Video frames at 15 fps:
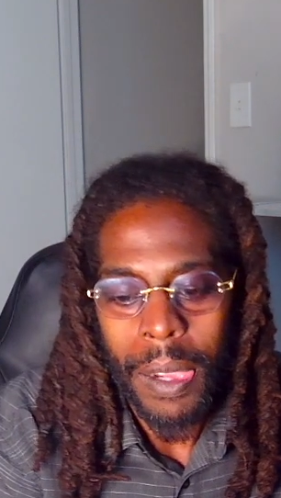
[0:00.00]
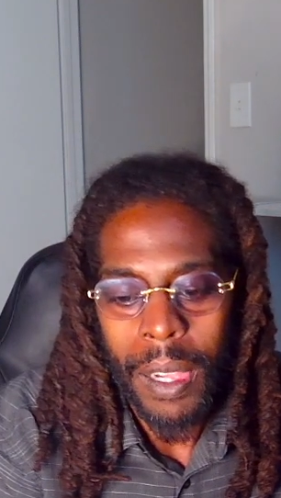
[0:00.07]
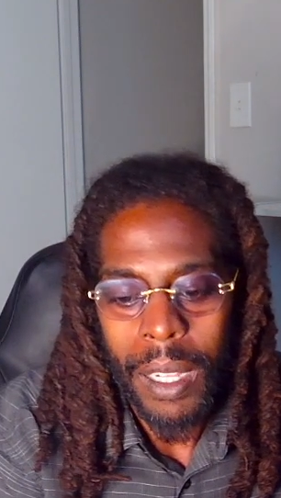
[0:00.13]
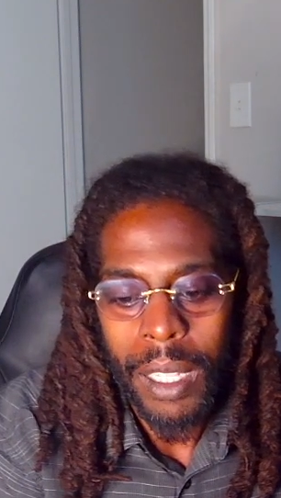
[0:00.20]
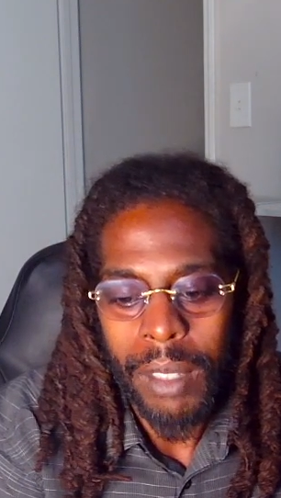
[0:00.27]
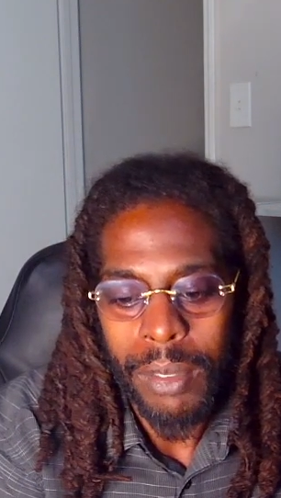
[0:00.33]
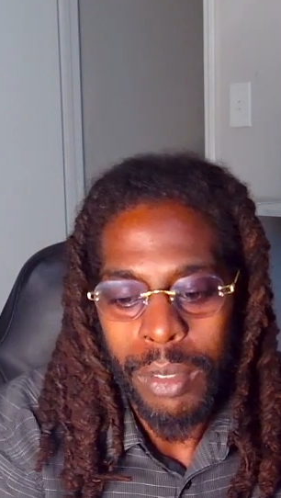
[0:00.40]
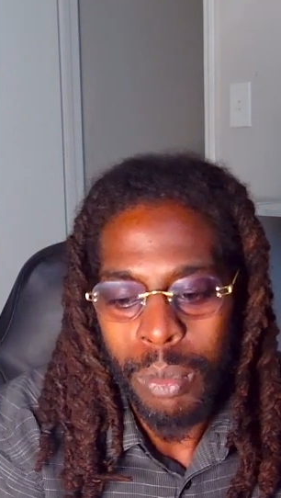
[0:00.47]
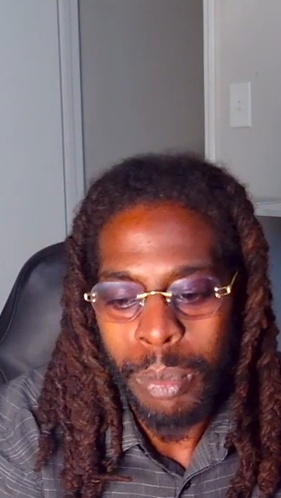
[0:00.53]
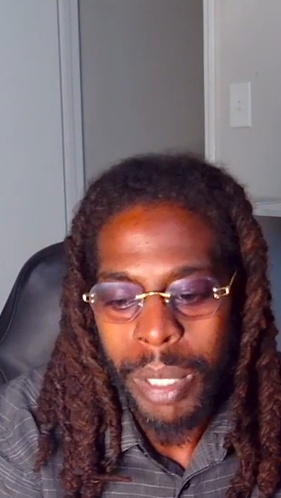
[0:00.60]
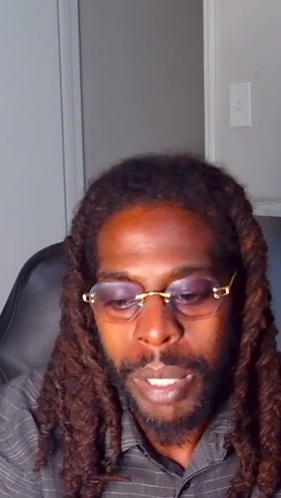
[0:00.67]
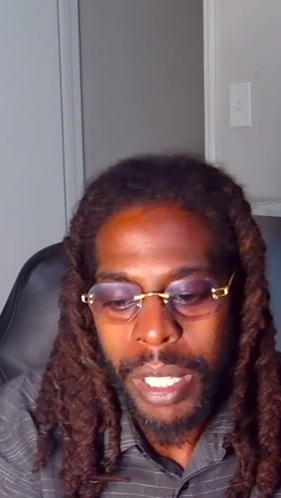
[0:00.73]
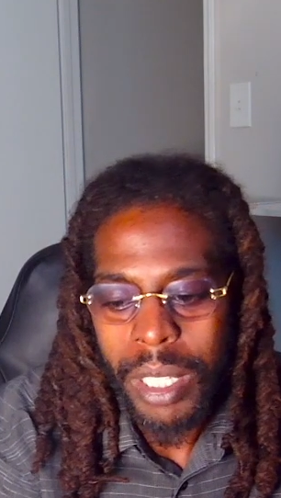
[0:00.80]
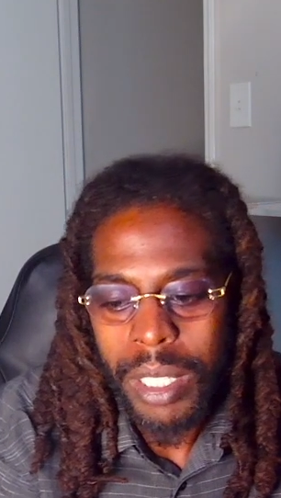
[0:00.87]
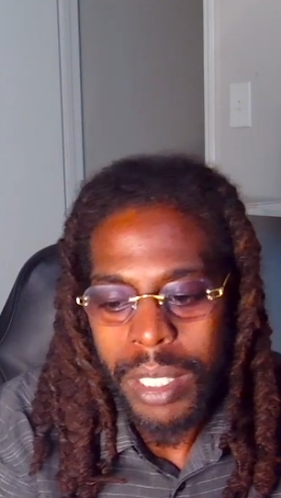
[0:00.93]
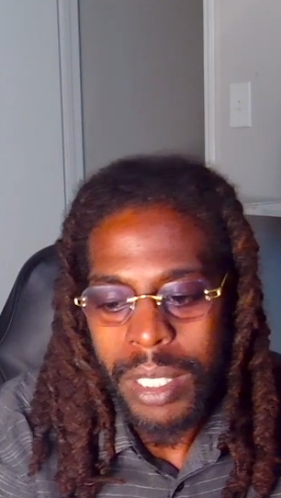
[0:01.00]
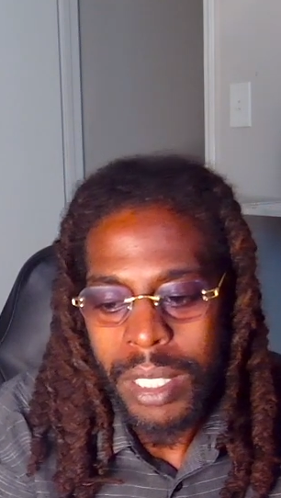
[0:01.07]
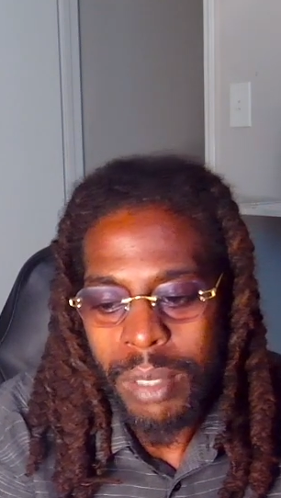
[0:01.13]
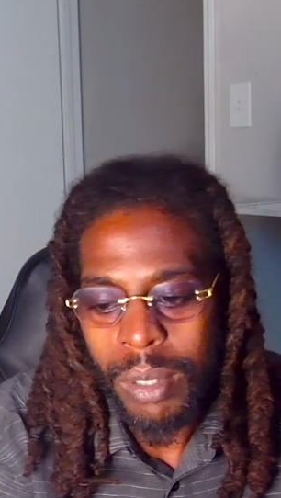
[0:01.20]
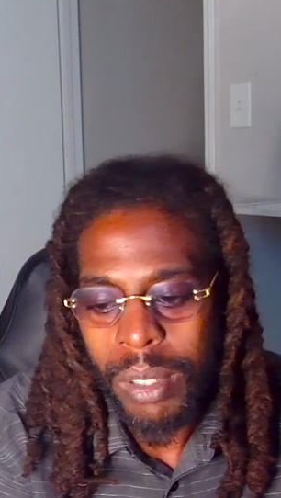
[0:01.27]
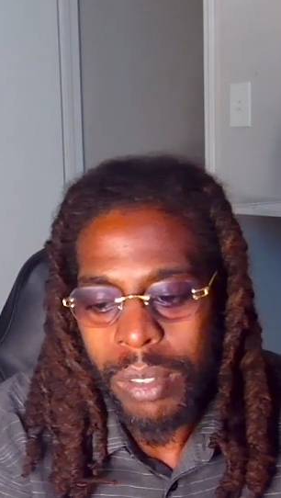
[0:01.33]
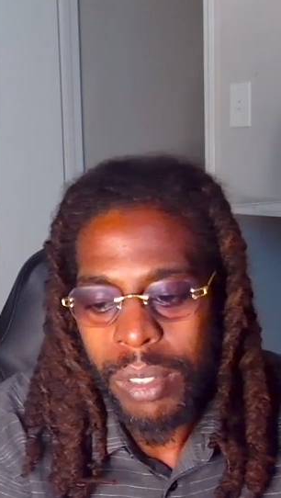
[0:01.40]
if you make a
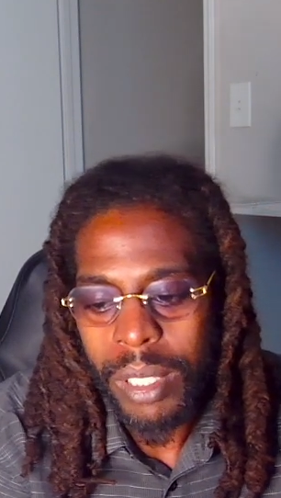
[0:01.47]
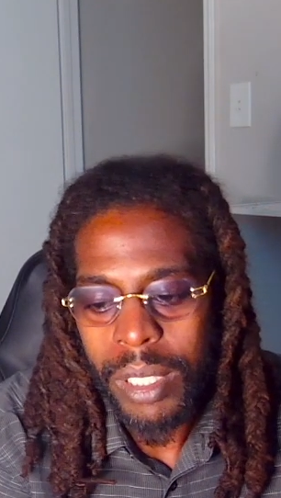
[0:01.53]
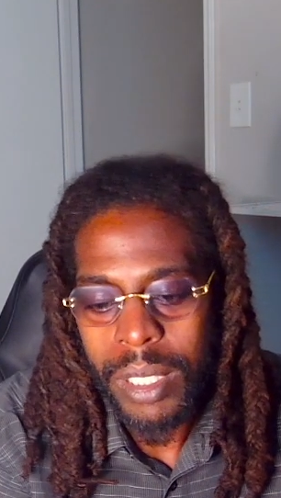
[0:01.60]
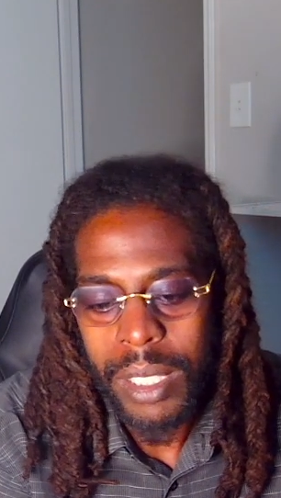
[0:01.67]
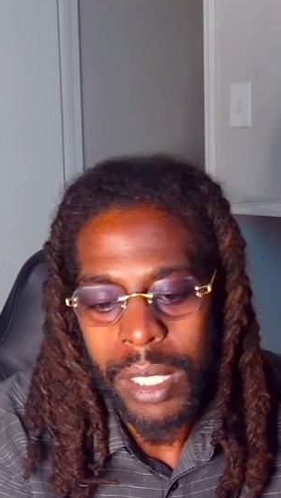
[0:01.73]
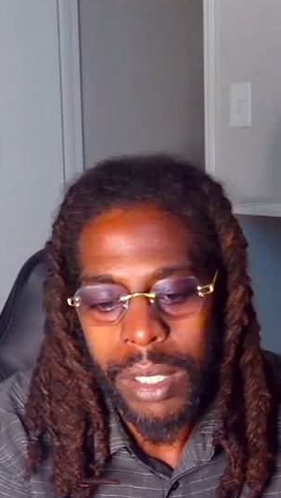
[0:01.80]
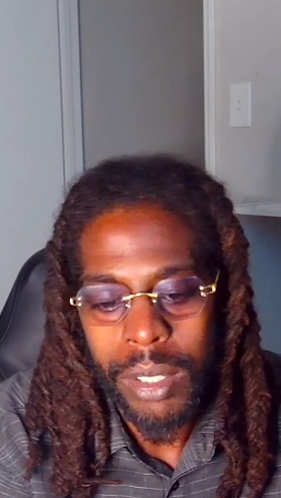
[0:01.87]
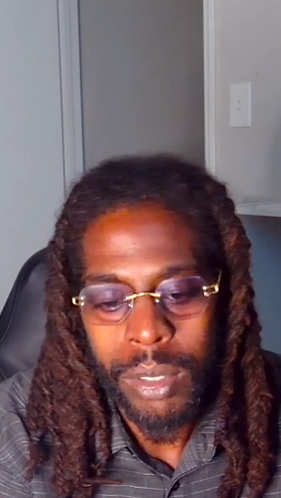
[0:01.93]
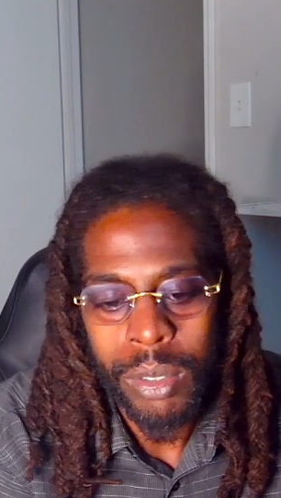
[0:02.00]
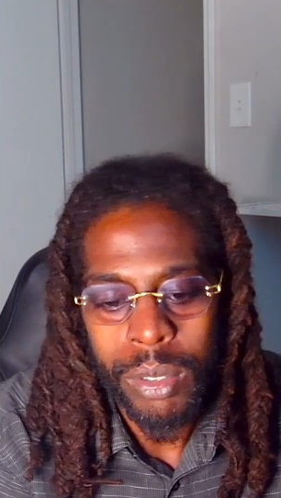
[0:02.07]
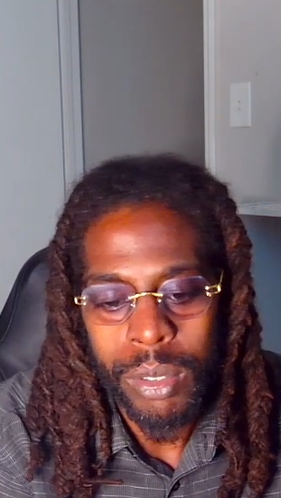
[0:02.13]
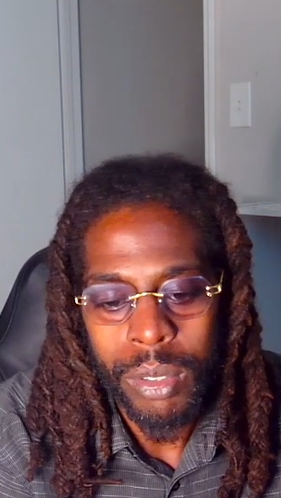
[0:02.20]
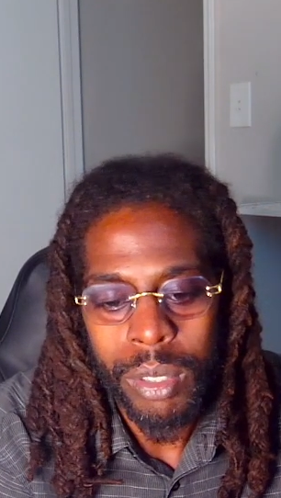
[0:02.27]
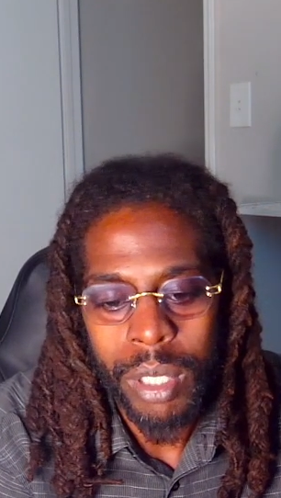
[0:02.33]
zero, they tell you